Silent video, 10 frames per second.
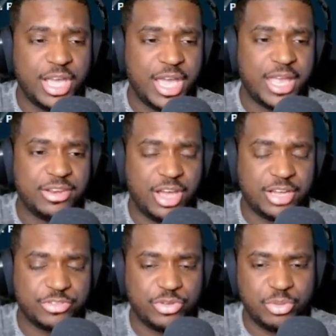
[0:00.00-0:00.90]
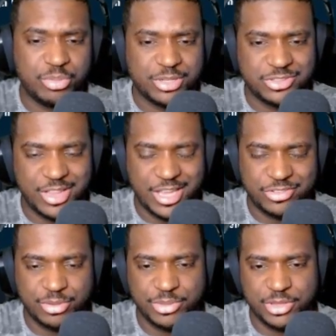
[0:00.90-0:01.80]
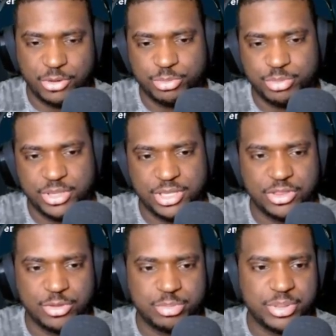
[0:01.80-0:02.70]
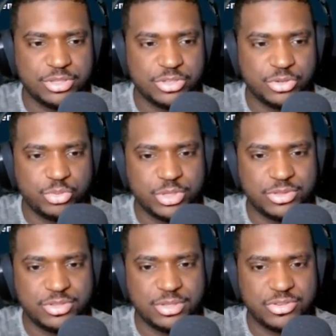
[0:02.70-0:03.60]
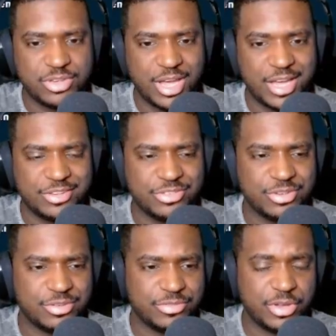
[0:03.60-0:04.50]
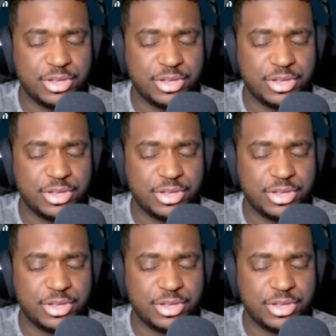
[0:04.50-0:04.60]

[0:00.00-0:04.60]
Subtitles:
and not so much like something that would be in the PU with these kinds of